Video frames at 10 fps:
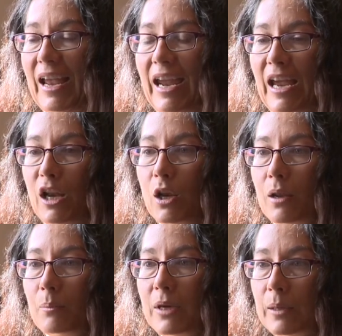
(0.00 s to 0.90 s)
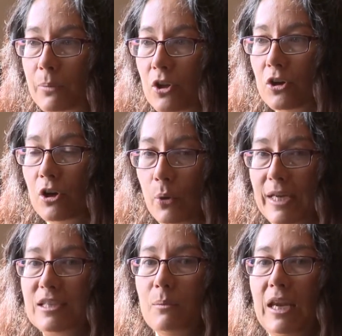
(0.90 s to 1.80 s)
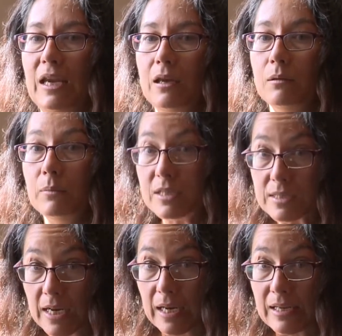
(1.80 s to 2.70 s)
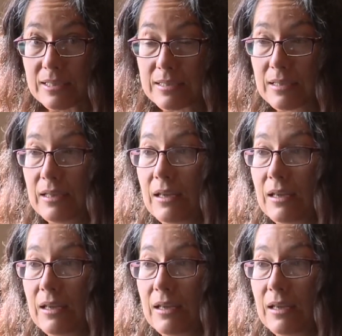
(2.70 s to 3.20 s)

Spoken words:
and people are going to make mistakes,